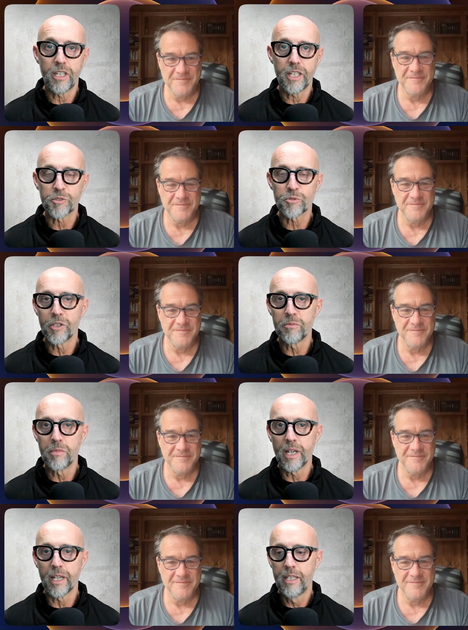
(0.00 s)
Speaker 1: you know is one of
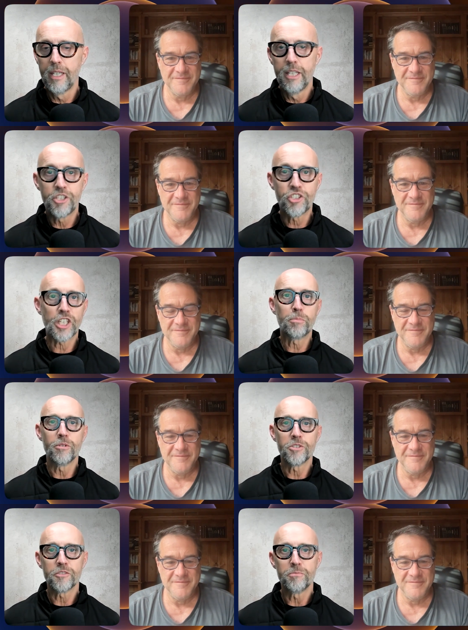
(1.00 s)
my
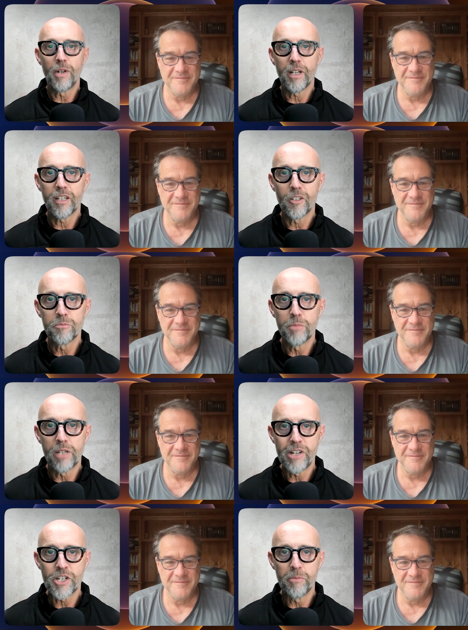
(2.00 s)
staples of my of my
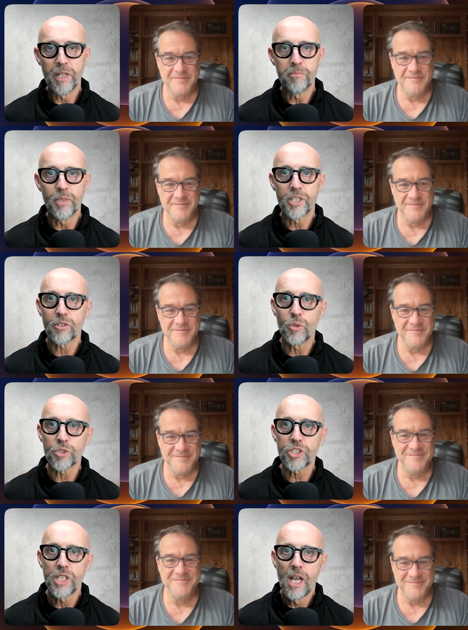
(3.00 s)
regimen. But of
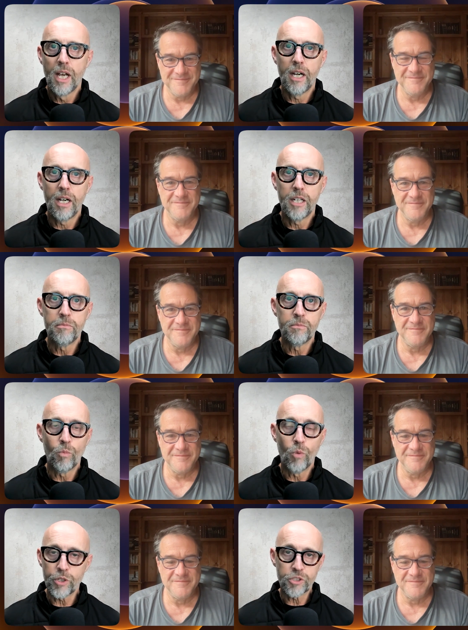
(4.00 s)
course, um,
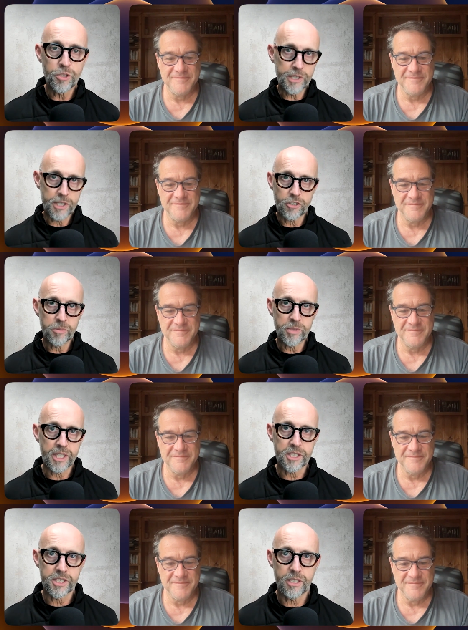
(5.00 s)
what you're doing at
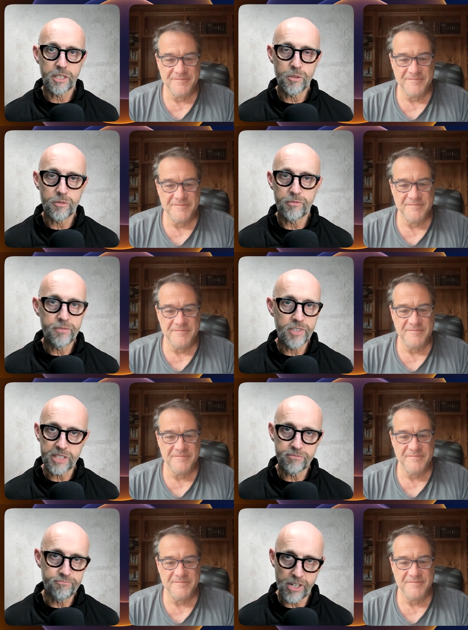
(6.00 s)
ChromaDex, you're
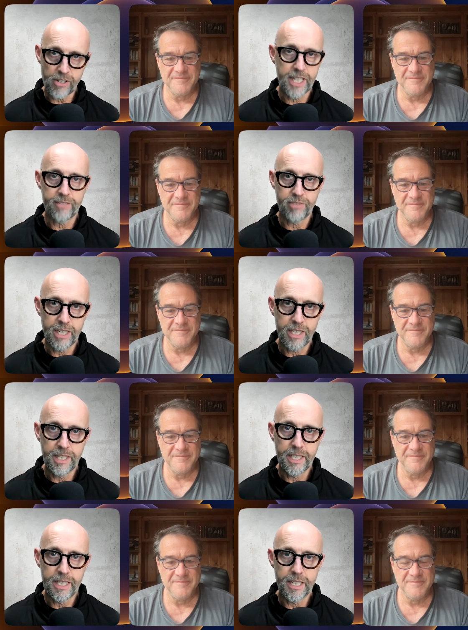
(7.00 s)
investing very heavily
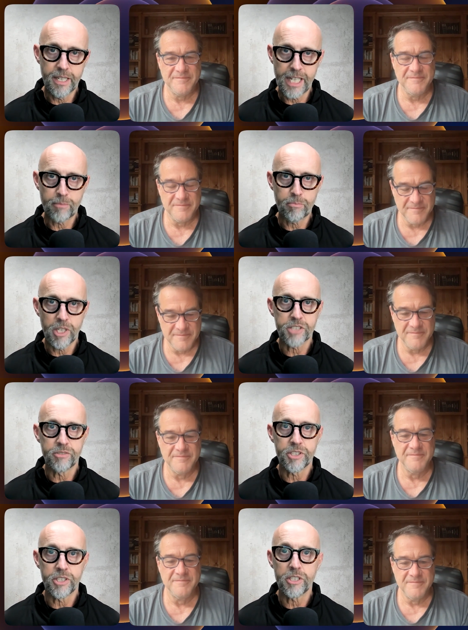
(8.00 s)
in NAD Plus
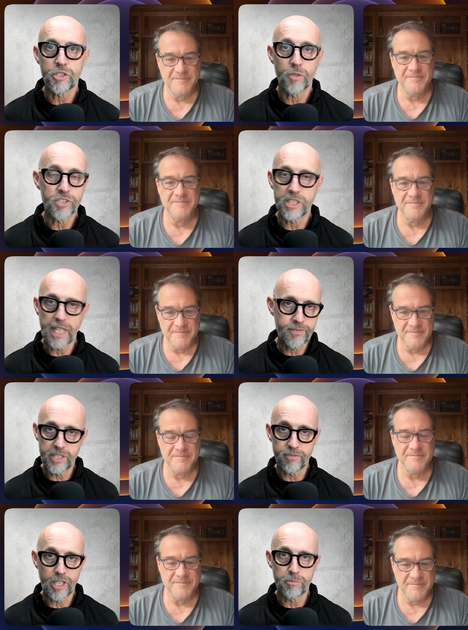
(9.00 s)
research. Obviously, having
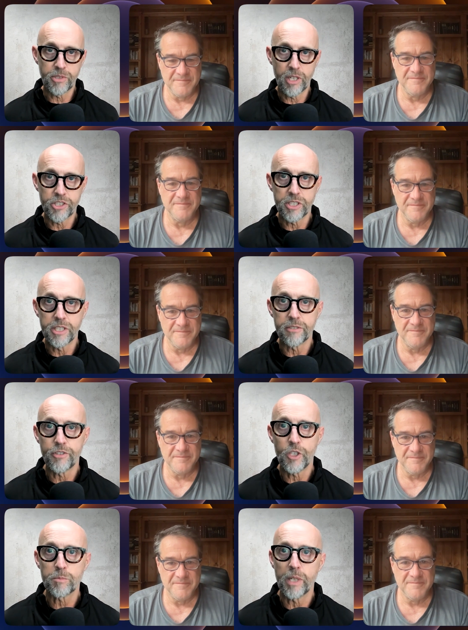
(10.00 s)
developed Niagen in the
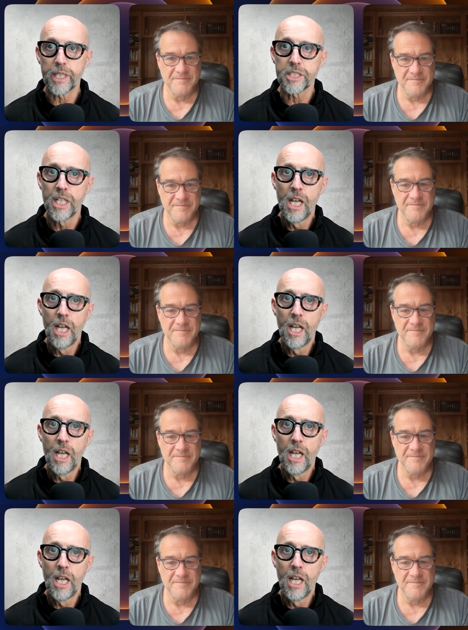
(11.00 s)
first place.